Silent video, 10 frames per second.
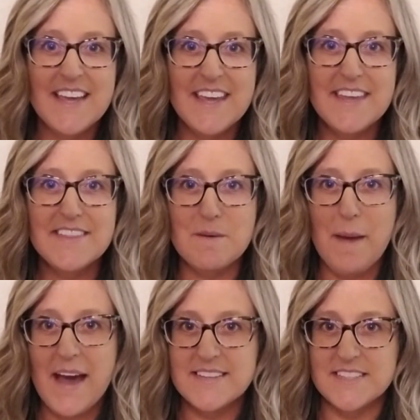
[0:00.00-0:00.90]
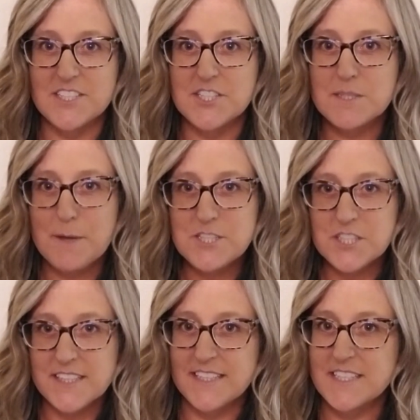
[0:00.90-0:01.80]
in the passage,
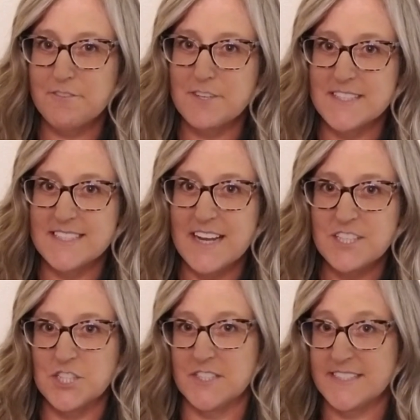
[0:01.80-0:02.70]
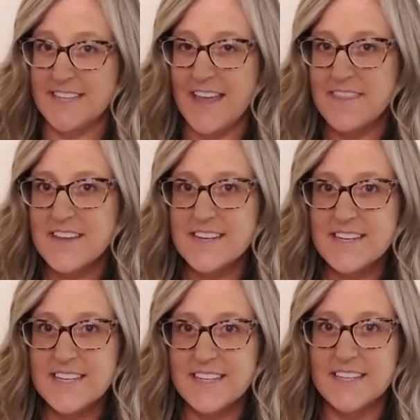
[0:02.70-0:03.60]
especially in different sections, and they
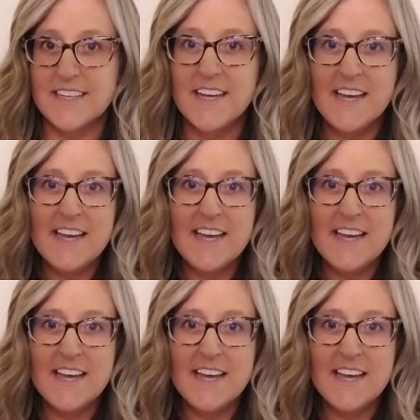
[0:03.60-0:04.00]
need